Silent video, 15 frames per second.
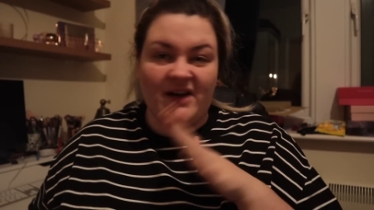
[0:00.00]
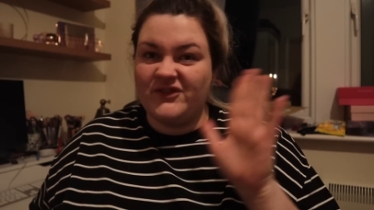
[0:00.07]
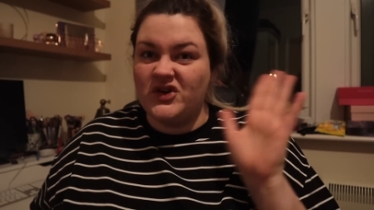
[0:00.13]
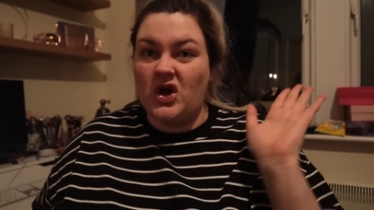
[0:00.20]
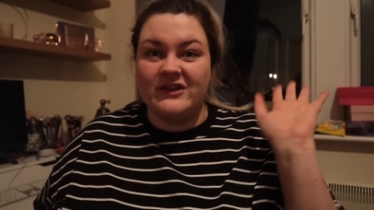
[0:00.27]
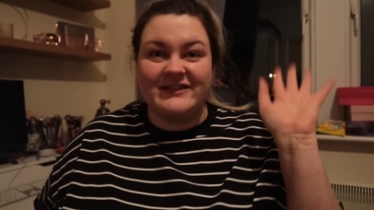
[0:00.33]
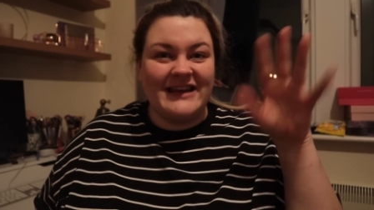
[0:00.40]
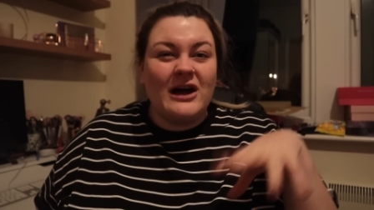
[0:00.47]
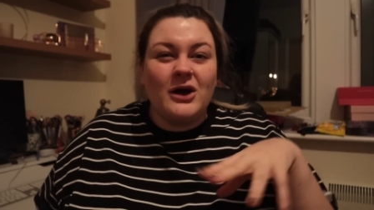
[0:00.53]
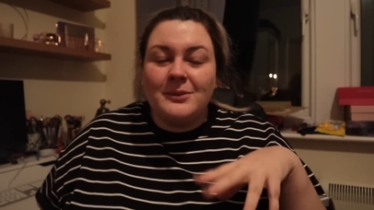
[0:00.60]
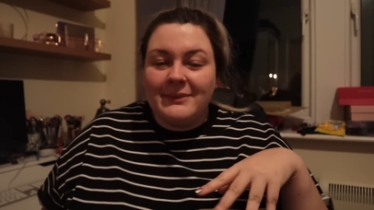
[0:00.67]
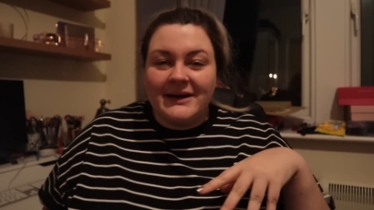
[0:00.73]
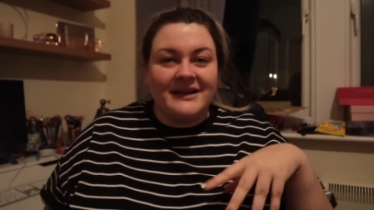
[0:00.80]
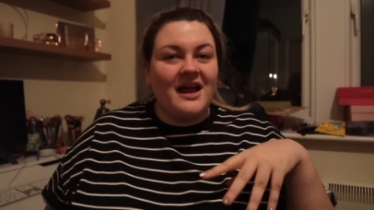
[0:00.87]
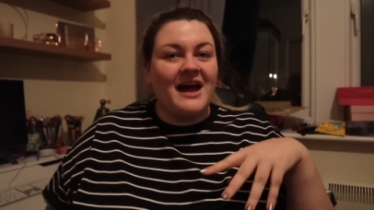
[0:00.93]
not set up
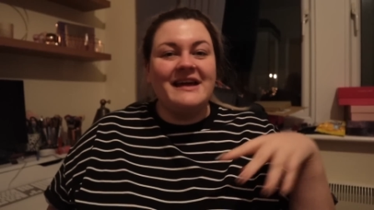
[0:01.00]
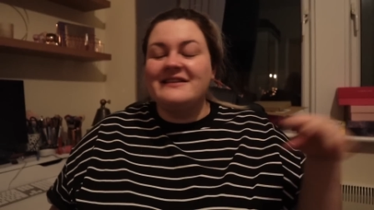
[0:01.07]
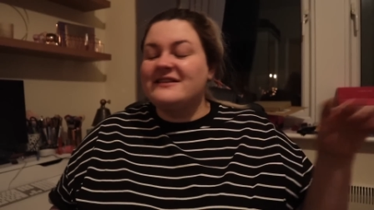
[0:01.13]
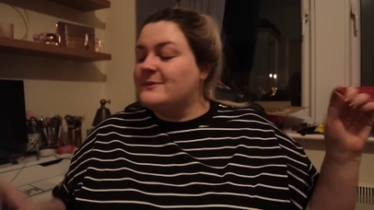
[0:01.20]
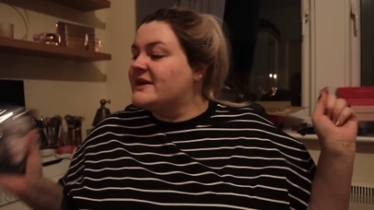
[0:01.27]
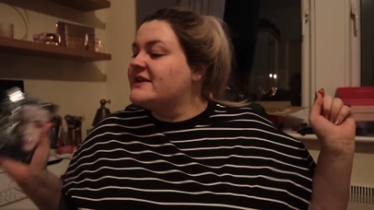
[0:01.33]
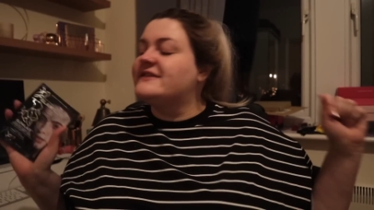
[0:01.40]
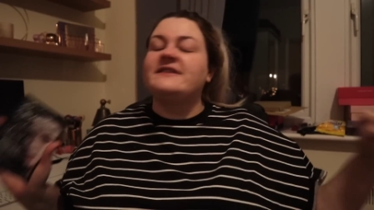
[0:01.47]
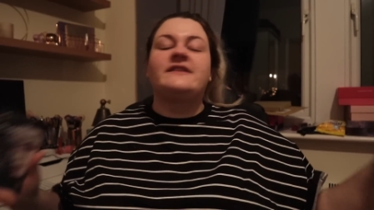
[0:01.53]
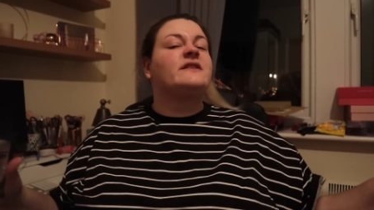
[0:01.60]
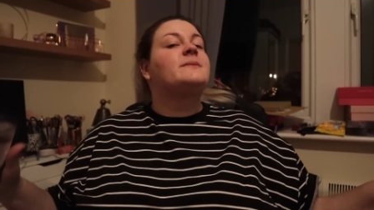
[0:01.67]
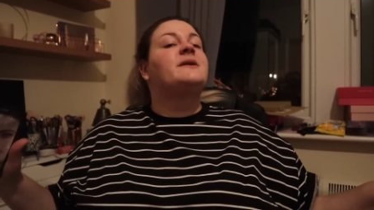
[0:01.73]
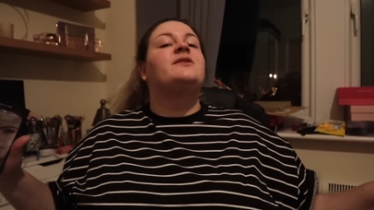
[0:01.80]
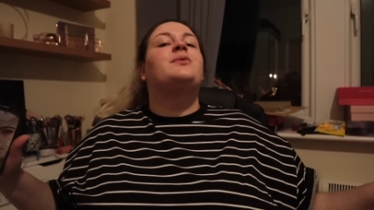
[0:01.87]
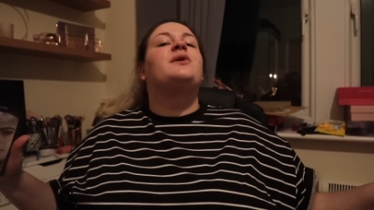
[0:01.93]
my lights because this is
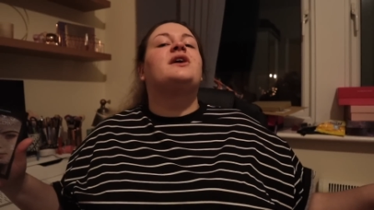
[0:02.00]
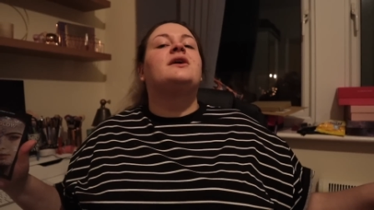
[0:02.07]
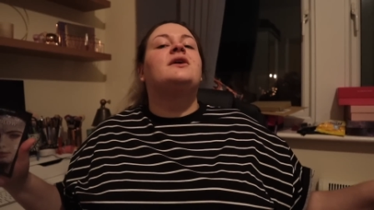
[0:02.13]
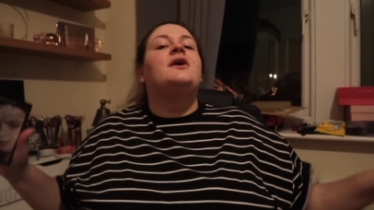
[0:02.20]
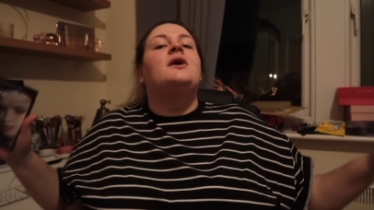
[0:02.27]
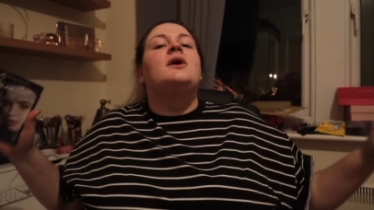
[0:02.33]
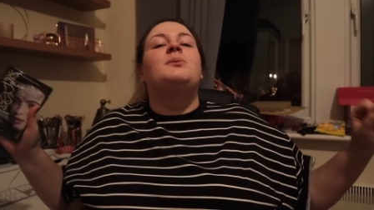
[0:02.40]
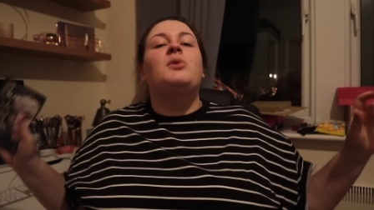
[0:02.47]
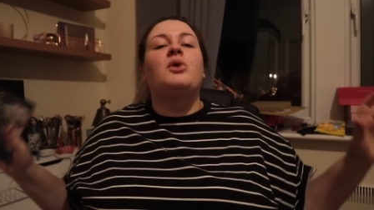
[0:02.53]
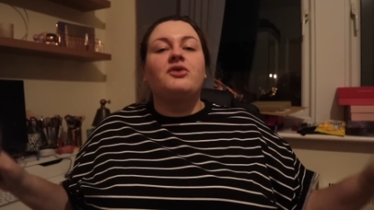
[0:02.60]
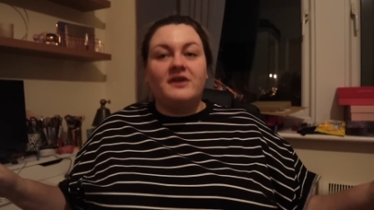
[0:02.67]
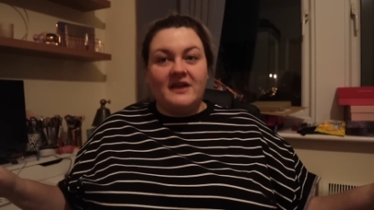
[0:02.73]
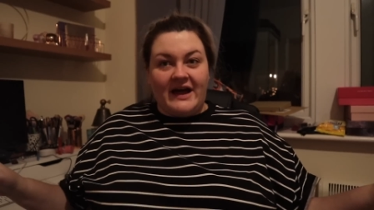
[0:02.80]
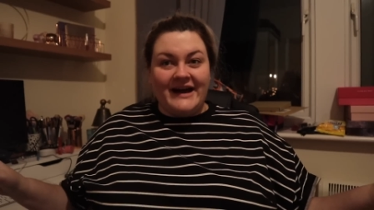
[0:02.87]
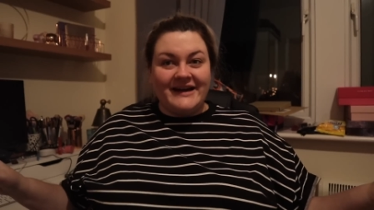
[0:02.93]
meant to be more
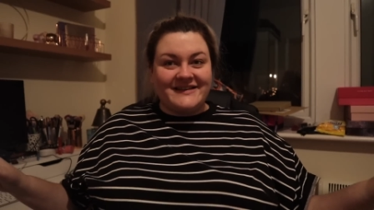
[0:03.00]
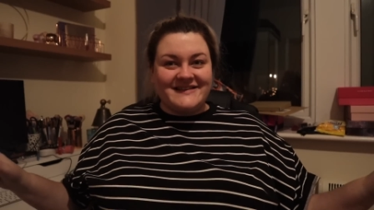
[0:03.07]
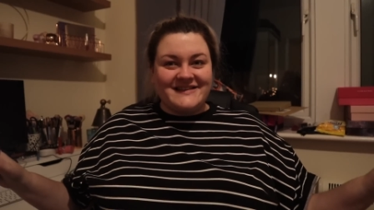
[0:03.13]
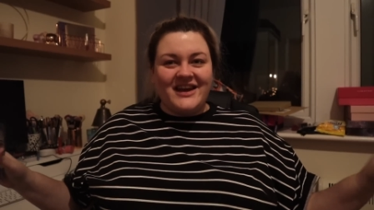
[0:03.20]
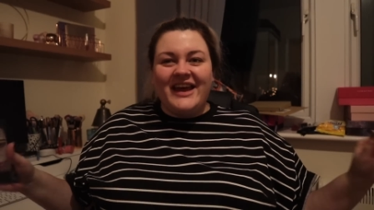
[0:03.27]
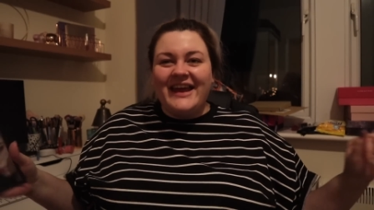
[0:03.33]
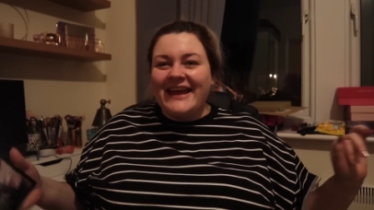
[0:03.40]
relaxed.